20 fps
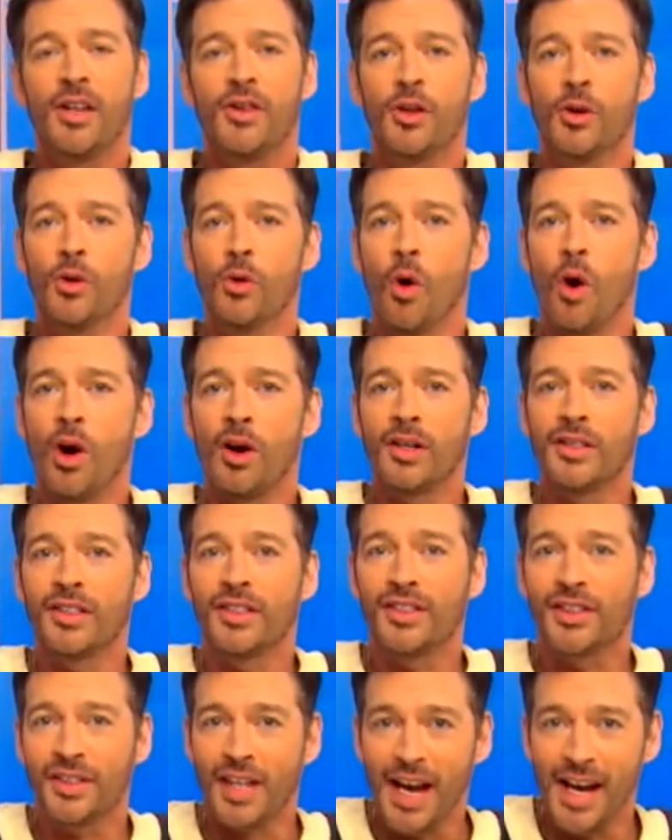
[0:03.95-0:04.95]
The New
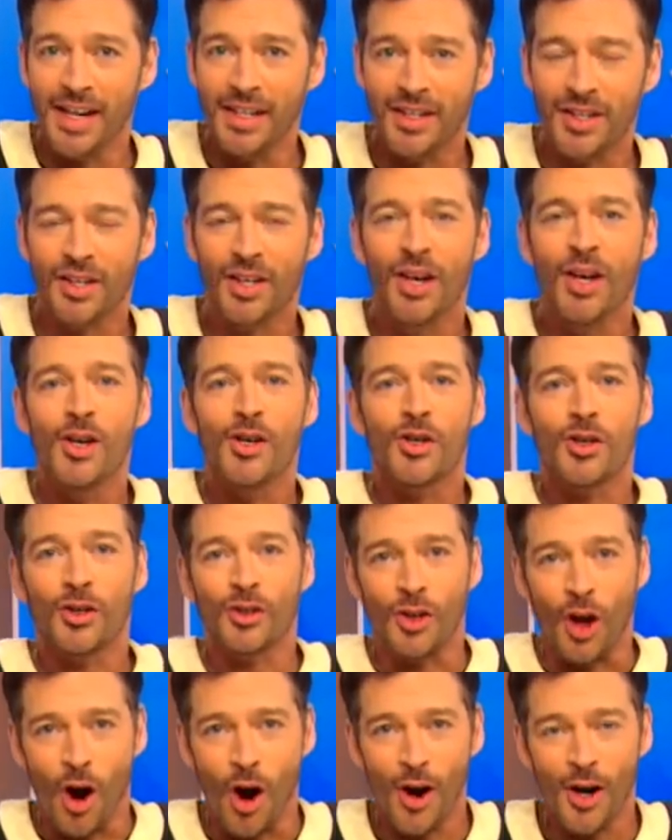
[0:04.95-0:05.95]
Orleans Saints
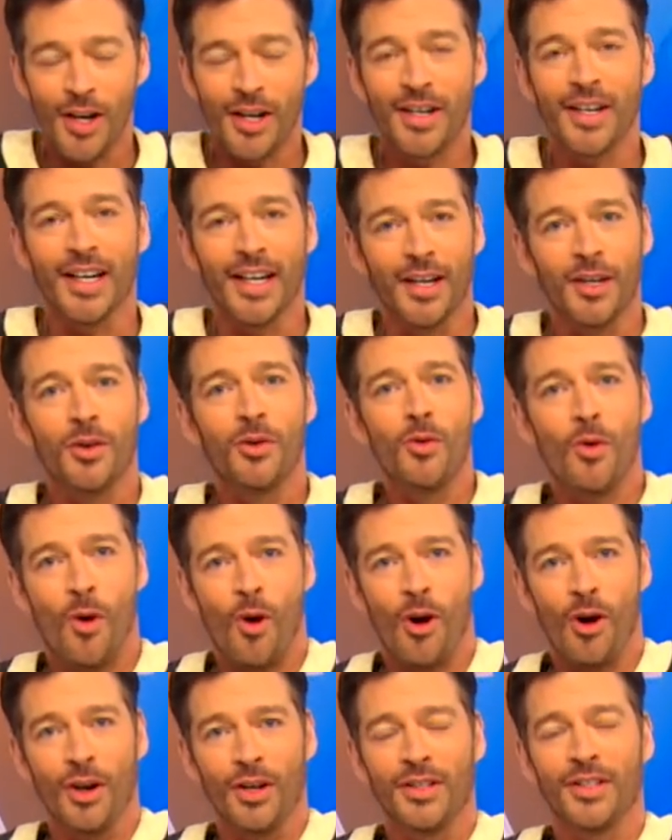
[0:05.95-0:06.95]
started in New
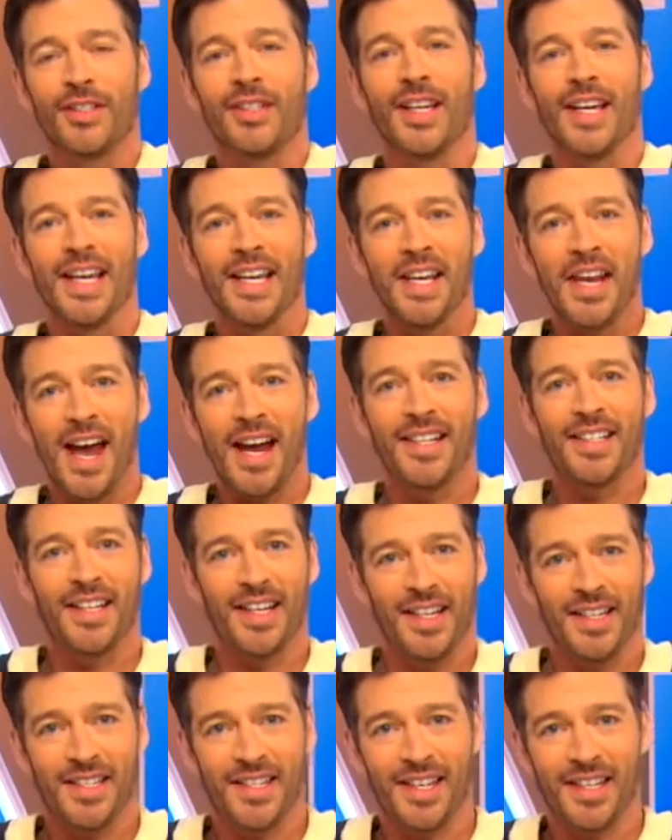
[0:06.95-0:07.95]
Orleans in
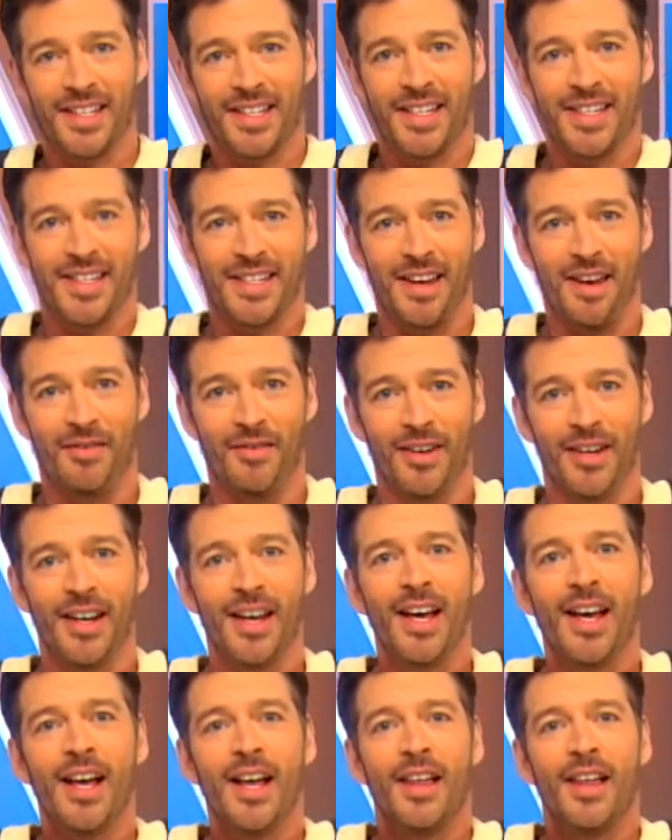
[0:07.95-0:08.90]
1967.